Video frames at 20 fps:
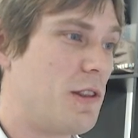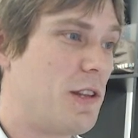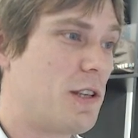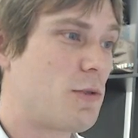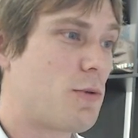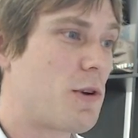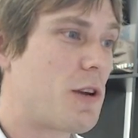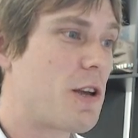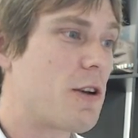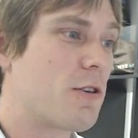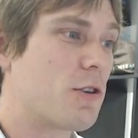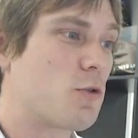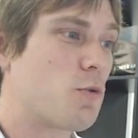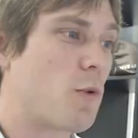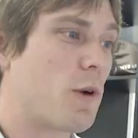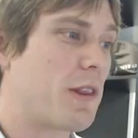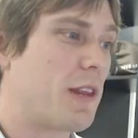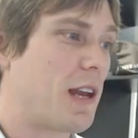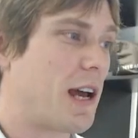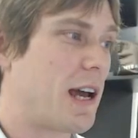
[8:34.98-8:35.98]
one here is
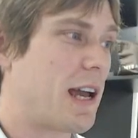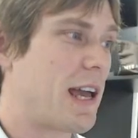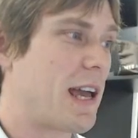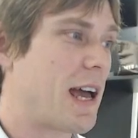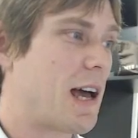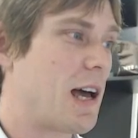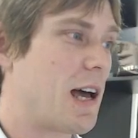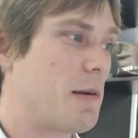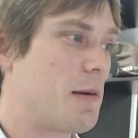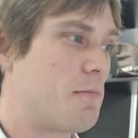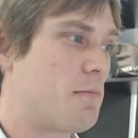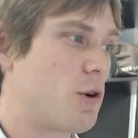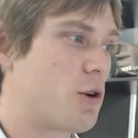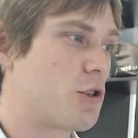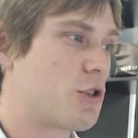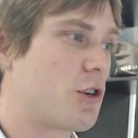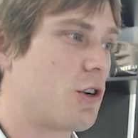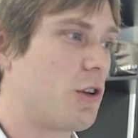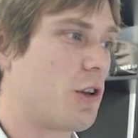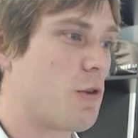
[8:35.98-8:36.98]
one that I
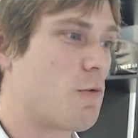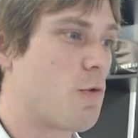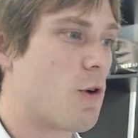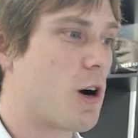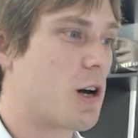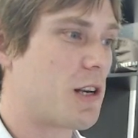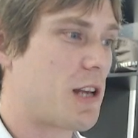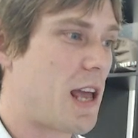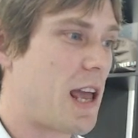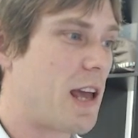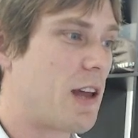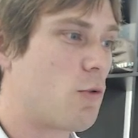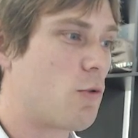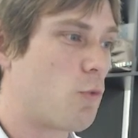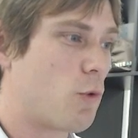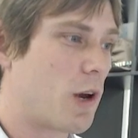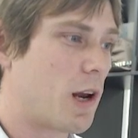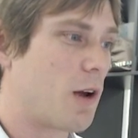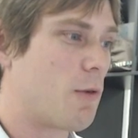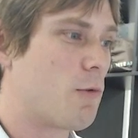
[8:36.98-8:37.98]
personally want and
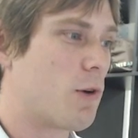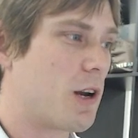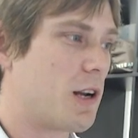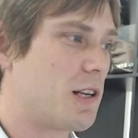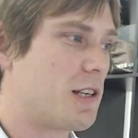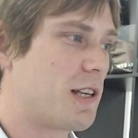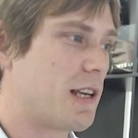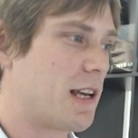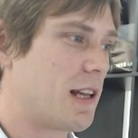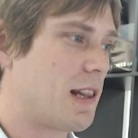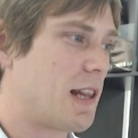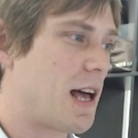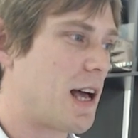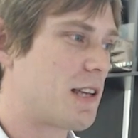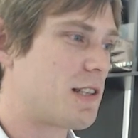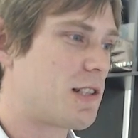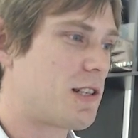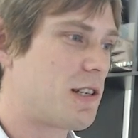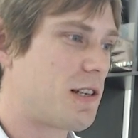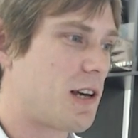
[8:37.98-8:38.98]
what I wanted to get
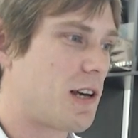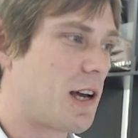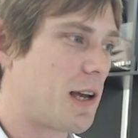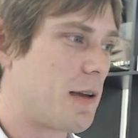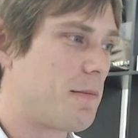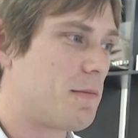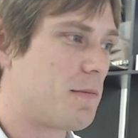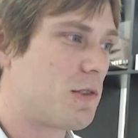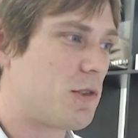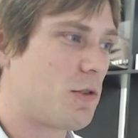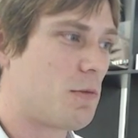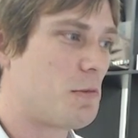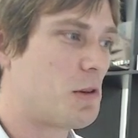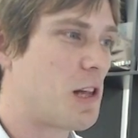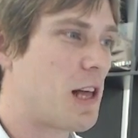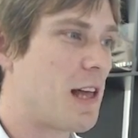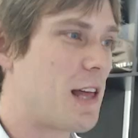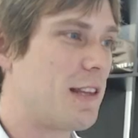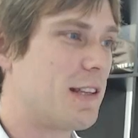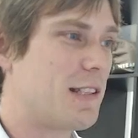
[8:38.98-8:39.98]
last time, so I'm
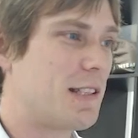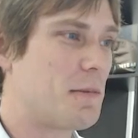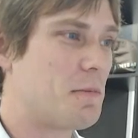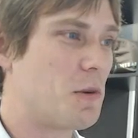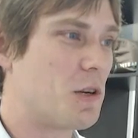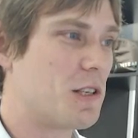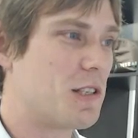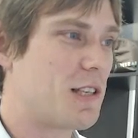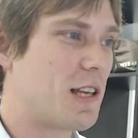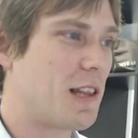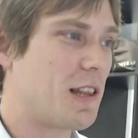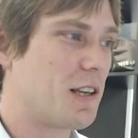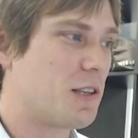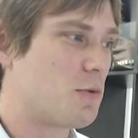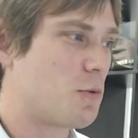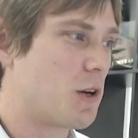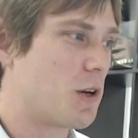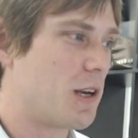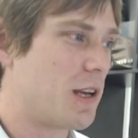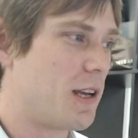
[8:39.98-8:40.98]
glad that somebody sent this
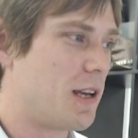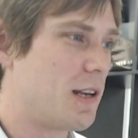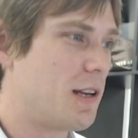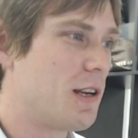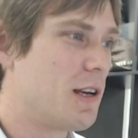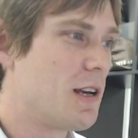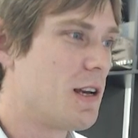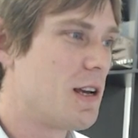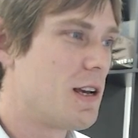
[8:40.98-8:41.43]
one in.